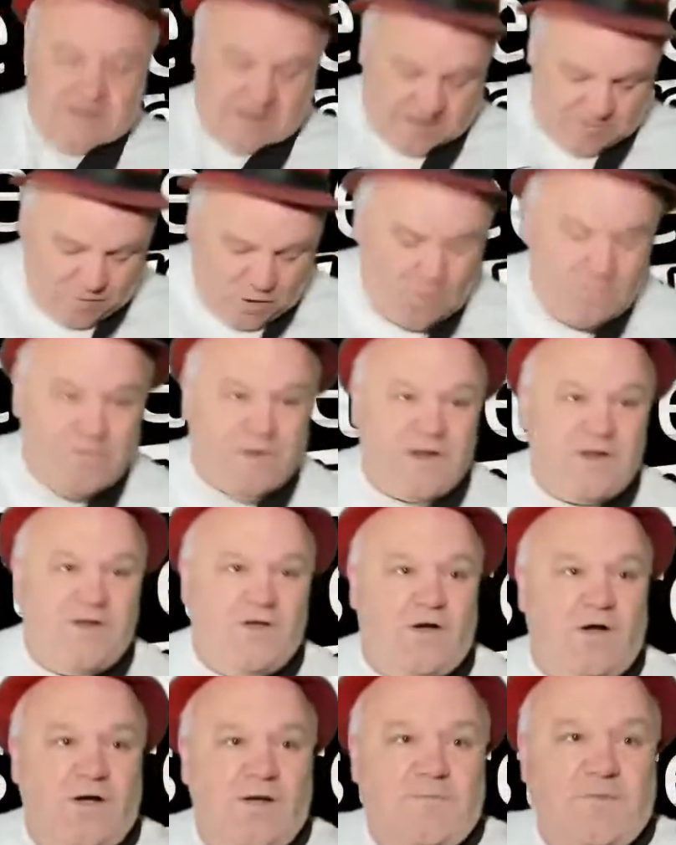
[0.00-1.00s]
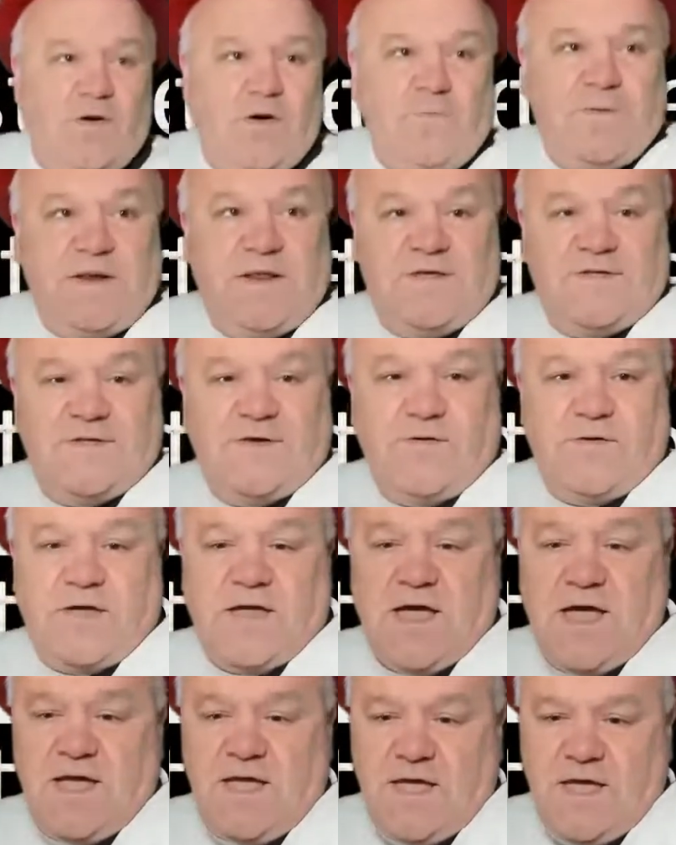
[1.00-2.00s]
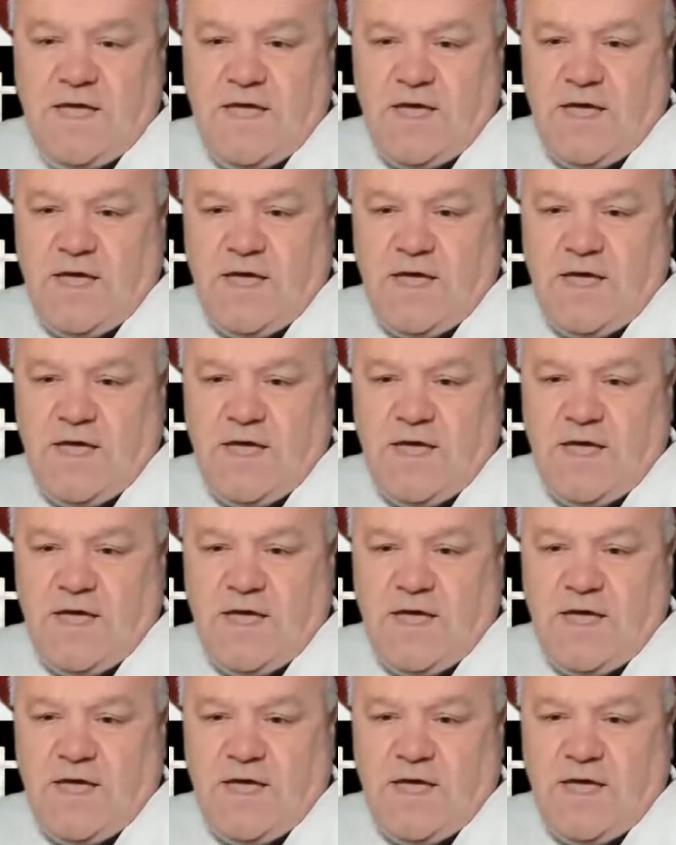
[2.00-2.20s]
I'm hoping not. I'm hoping it's okay.